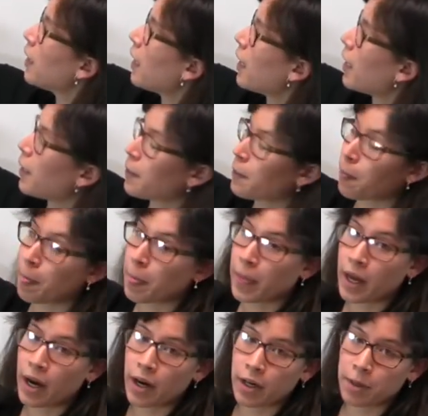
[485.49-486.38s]

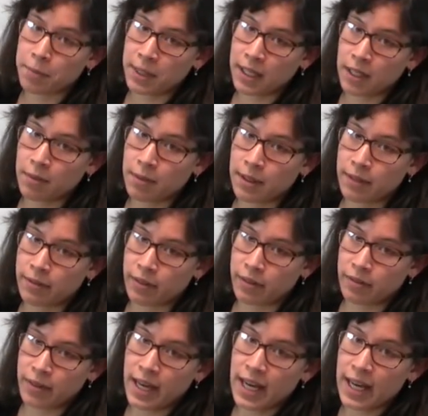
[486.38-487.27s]
our PMF
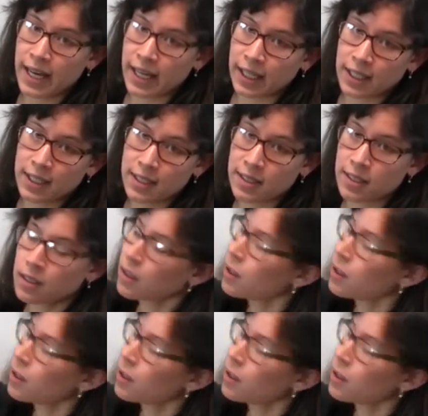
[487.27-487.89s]
of x,